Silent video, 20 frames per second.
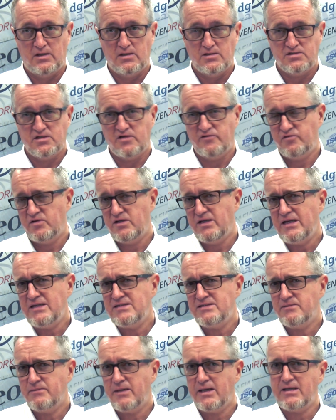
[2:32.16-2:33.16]
So if we
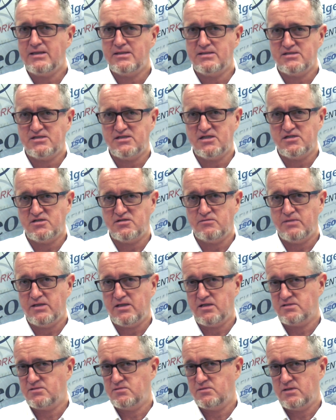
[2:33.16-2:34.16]
need to make a decision
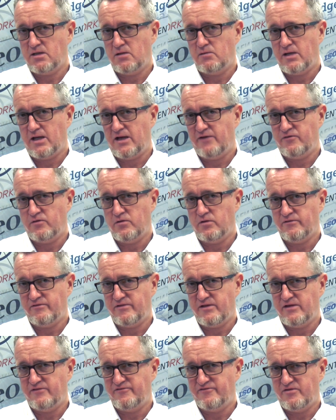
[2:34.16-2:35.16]
because we don't have all of
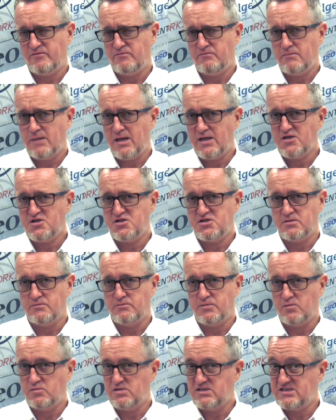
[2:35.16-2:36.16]
the
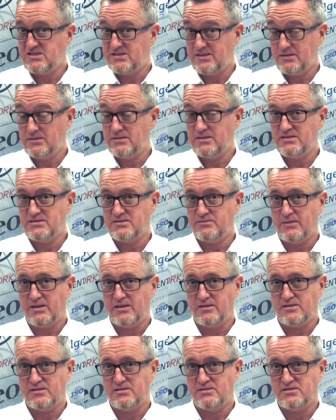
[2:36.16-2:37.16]
information, but we still need to
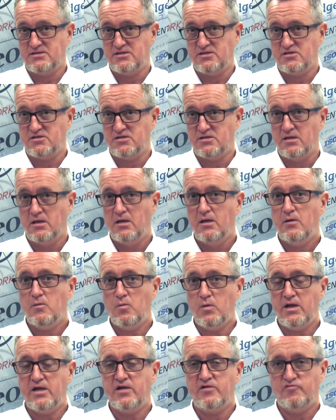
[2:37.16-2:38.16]
make the decision,
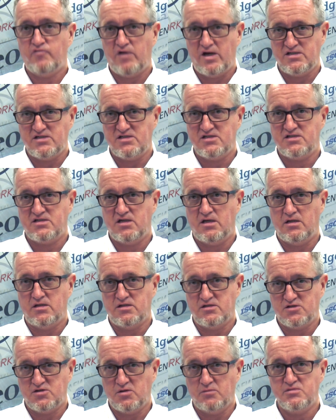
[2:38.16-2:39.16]
we can register an
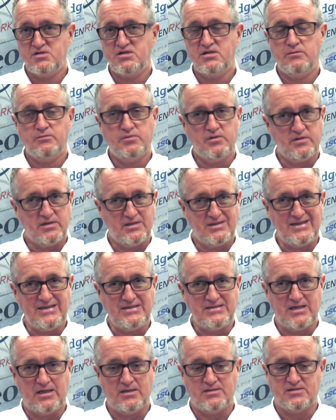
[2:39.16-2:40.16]
assumption and put the
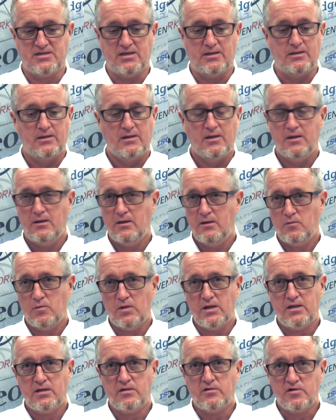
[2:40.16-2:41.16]
details in.
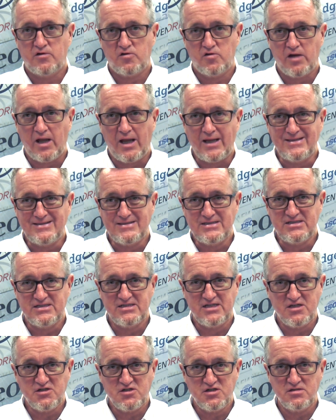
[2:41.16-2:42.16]
We can create
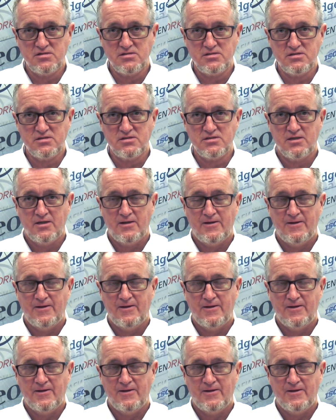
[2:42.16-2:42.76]
decisions.